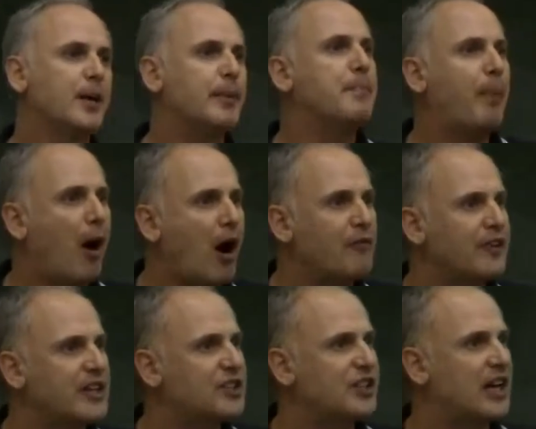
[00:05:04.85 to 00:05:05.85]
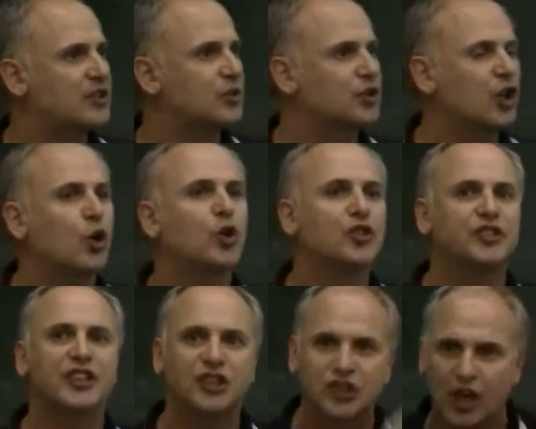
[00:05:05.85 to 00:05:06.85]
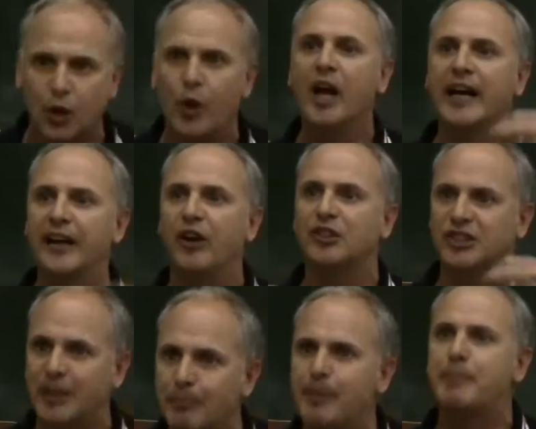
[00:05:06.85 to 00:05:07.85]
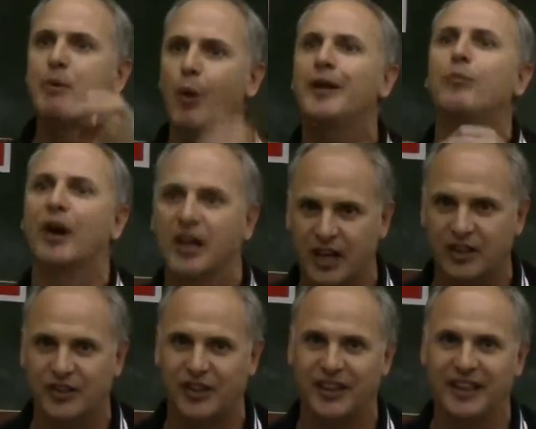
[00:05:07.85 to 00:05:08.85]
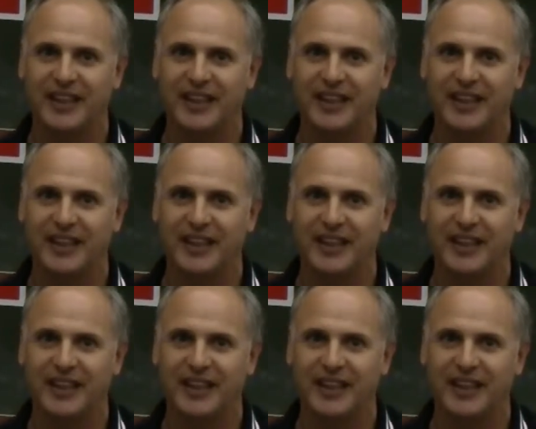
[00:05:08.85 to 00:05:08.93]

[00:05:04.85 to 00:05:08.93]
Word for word: Being part of an international struggle, because this struggle cannot simply be won in one country.